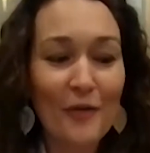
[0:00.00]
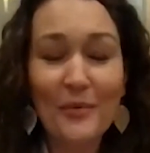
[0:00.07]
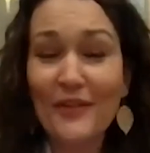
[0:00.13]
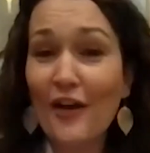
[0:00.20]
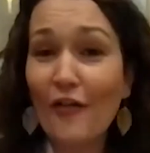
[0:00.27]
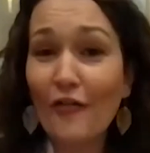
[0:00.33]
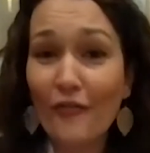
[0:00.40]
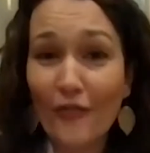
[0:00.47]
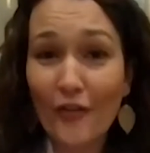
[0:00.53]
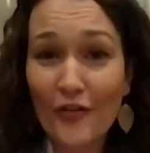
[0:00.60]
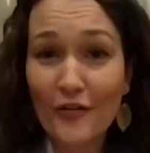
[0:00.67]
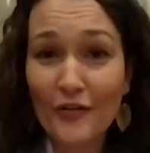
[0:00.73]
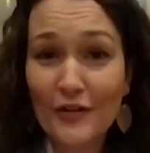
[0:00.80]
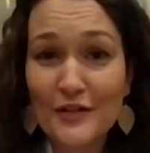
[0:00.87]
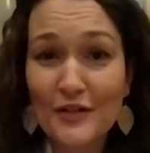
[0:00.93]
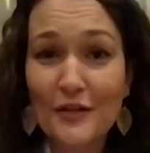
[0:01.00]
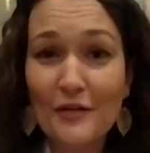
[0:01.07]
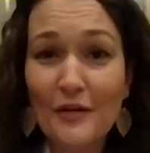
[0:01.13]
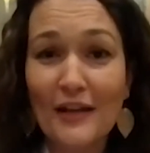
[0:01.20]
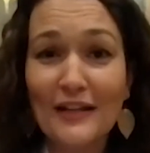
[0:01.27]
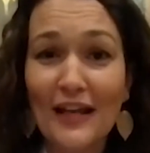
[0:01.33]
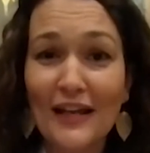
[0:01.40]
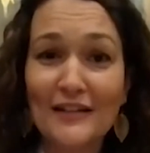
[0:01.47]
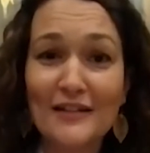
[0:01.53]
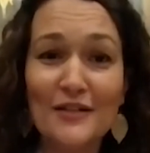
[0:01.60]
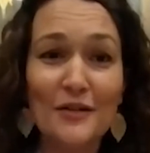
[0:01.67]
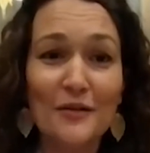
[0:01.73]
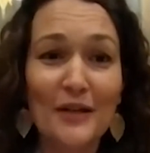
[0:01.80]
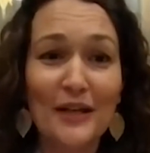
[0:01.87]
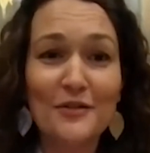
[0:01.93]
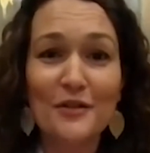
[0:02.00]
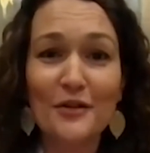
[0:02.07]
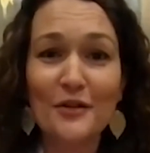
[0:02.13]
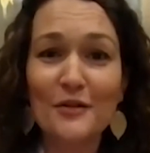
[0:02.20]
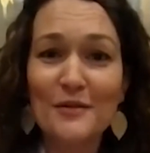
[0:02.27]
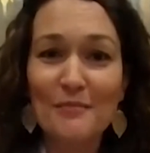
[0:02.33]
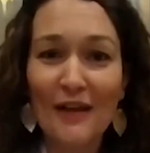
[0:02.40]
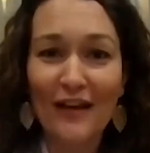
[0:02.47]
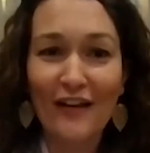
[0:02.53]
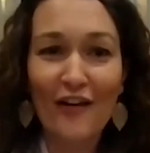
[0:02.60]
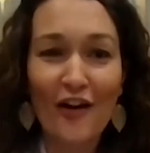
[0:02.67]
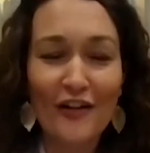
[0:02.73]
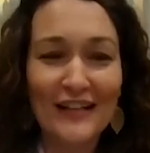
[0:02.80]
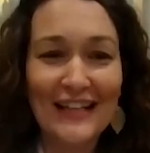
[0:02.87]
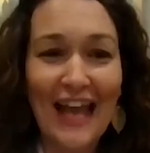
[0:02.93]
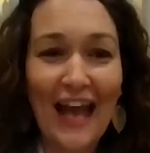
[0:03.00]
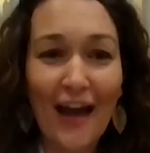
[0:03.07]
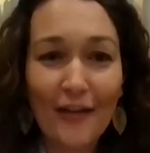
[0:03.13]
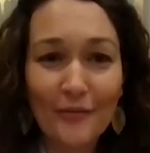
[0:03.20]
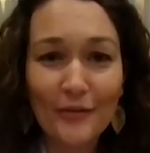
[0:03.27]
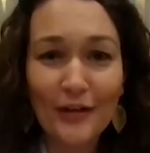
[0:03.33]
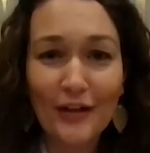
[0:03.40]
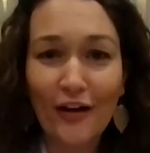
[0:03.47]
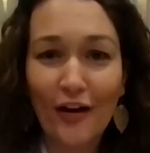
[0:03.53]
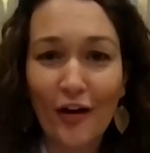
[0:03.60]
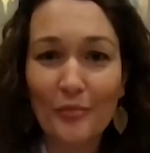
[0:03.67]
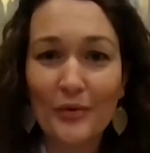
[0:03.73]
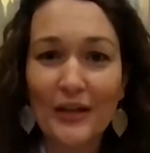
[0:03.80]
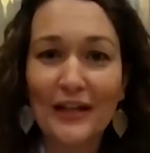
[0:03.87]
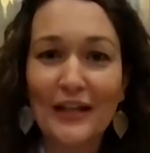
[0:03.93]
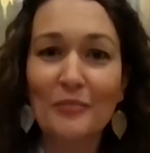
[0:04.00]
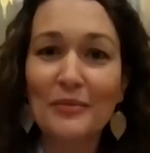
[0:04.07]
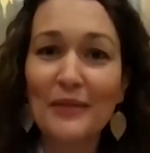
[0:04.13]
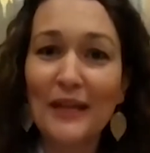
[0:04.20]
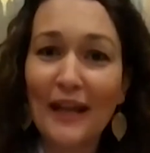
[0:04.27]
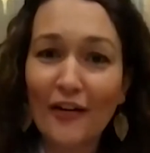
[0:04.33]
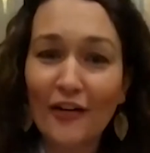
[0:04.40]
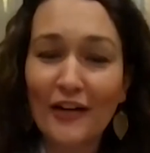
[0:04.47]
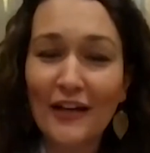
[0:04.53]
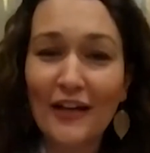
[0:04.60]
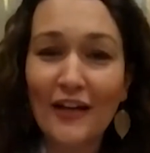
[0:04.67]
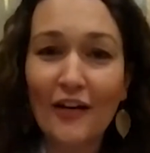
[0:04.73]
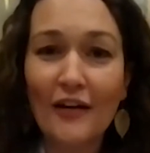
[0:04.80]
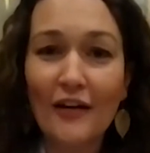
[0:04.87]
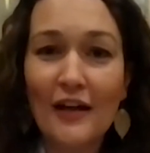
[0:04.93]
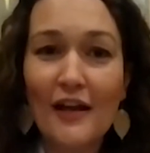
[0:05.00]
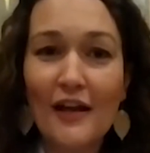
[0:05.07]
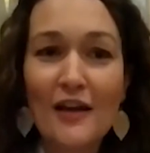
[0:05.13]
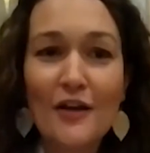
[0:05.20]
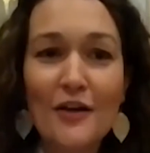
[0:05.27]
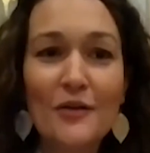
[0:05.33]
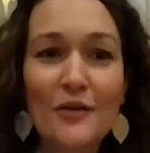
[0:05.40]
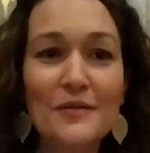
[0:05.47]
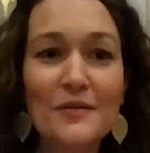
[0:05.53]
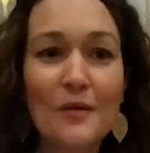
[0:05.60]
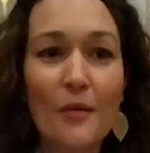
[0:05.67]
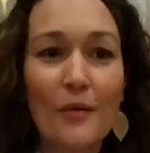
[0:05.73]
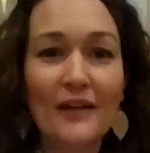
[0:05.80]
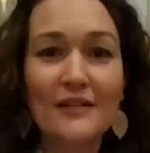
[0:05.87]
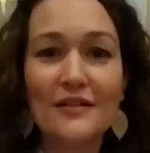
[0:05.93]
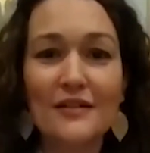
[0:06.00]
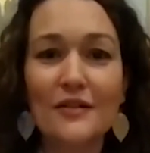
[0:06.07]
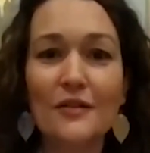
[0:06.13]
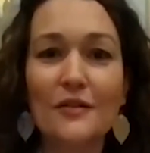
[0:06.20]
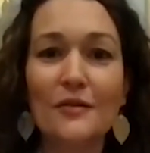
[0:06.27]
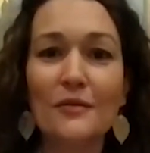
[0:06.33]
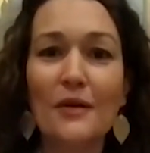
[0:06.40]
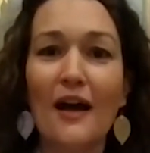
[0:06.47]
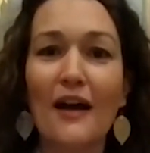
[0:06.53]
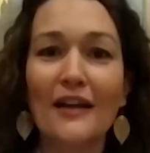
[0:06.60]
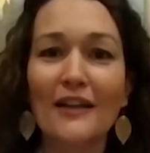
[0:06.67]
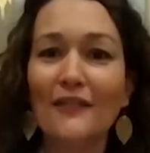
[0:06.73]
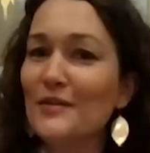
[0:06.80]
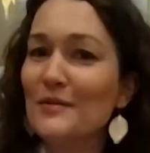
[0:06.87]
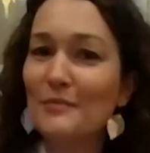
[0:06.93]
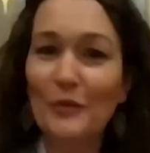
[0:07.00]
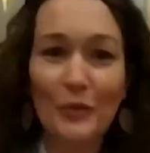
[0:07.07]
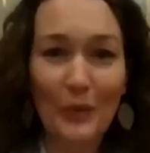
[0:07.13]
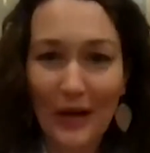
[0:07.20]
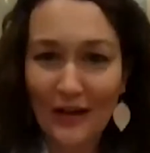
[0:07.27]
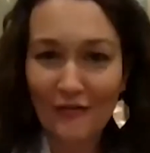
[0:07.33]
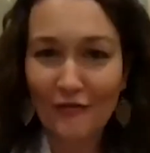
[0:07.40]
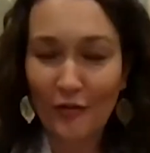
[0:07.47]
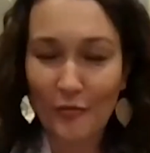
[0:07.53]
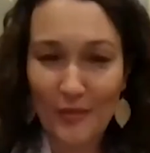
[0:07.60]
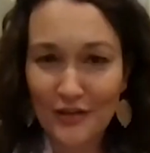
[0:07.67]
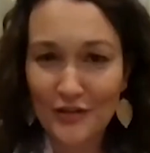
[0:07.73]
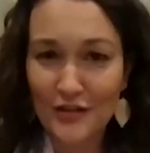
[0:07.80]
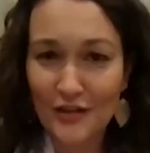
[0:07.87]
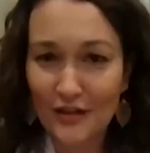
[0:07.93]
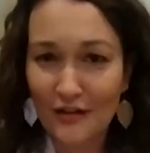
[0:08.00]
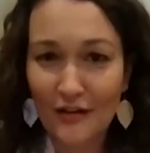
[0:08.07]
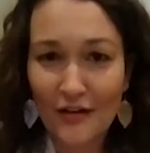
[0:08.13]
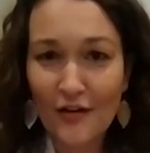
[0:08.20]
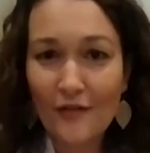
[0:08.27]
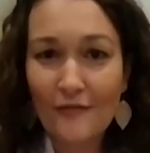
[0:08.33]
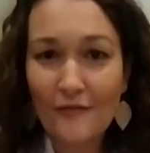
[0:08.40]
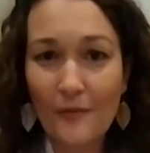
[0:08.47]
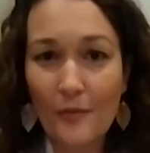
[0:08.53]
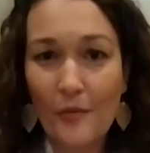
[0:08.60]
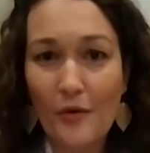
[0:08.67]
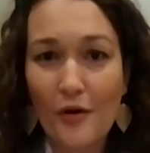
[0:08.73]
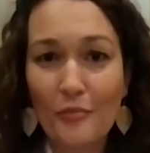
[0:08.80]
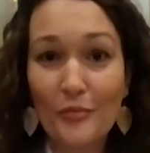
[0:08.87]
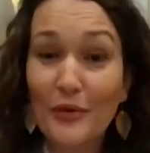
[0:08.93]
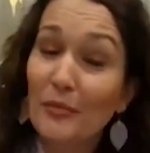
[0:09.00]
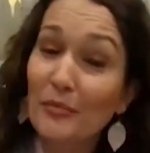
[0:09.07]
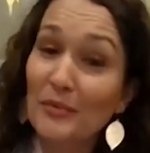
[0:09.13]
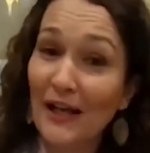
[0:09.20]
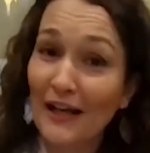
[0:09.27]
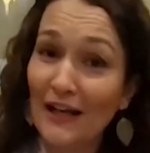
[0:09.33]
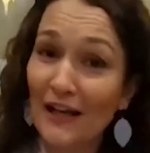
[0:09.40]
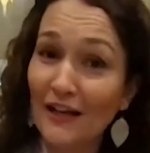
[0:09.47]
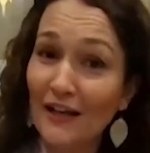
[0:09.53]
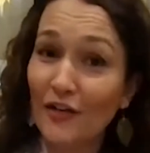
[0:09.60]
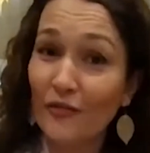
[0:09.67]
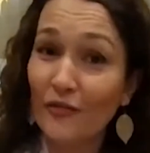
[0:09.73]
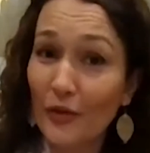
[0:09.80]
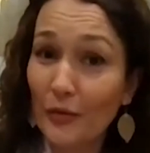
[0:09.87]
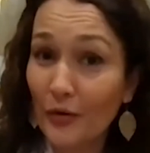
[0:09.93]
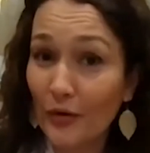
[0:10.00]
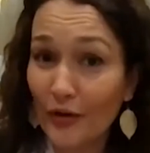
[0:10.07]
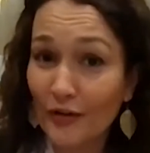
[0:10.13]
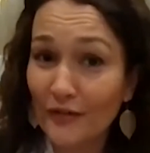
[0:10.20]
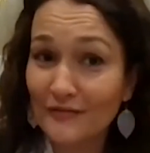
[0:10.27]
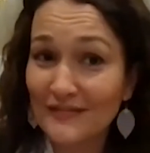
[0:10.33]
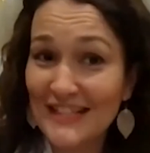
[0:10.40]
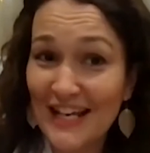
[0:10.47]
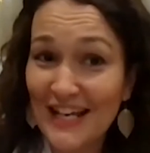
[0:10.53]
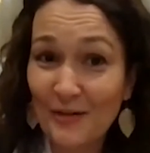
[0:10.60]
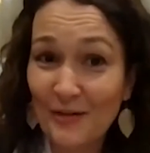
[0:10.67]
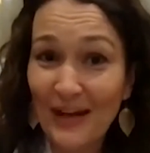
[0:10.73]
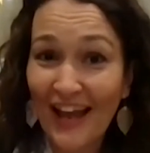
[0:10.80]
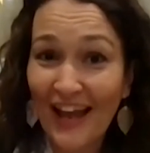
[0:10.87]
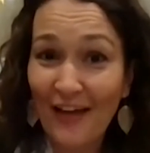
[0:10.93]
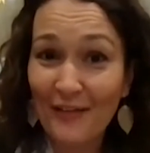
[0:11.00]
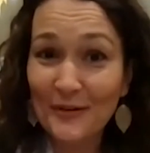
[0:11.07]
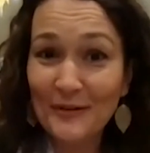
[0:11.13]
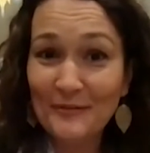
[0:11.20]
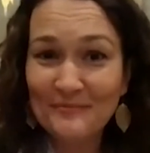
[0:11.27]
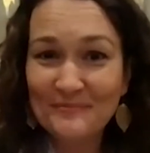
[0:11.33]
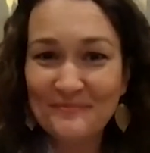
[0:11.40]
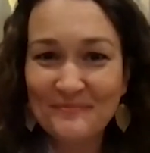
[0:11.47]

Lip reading: Without further ado, I'd like to introduce my colleague, Catherine, our pre-need planner here, who's going to give you some great information for pre-planning your funeral. Take it away, Catherine.